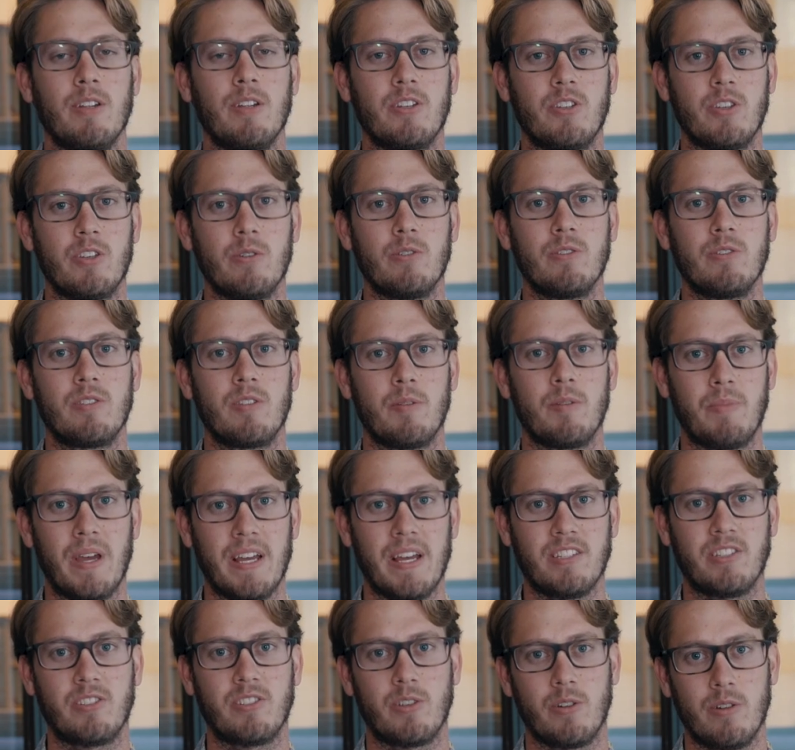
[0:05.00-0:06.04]
to choose the
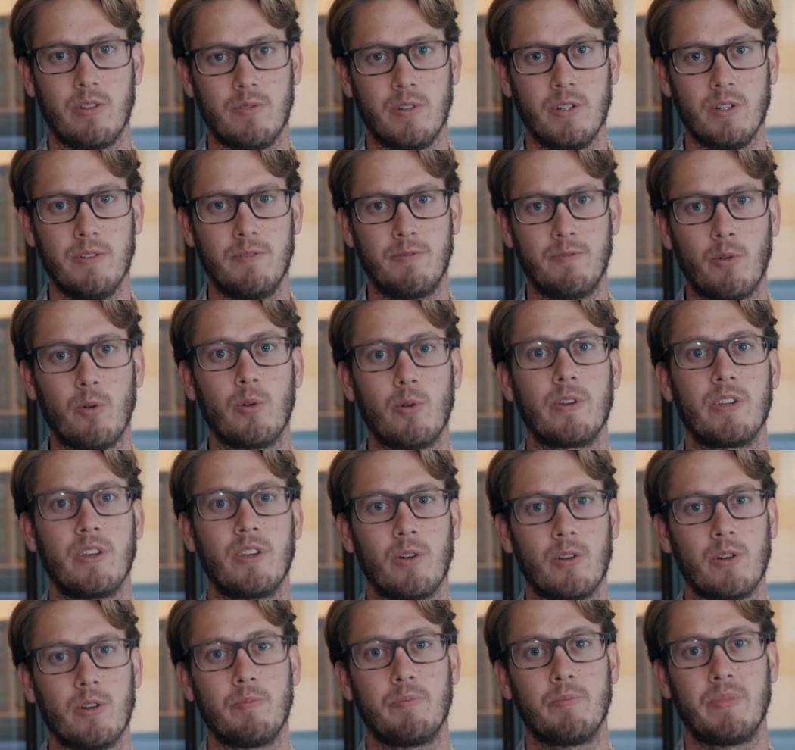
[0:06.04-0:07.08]
best server for
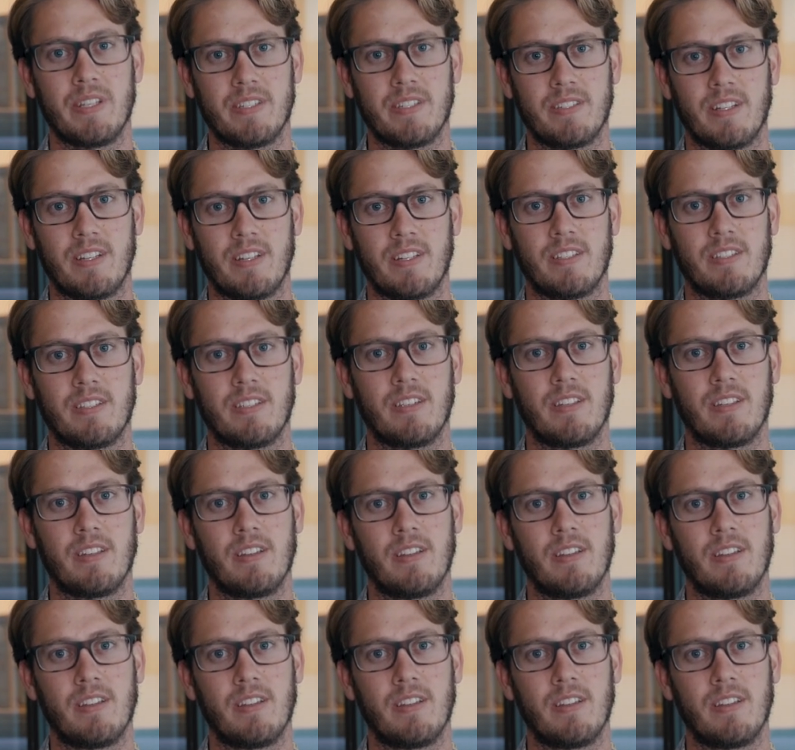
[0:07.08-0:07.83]
your business.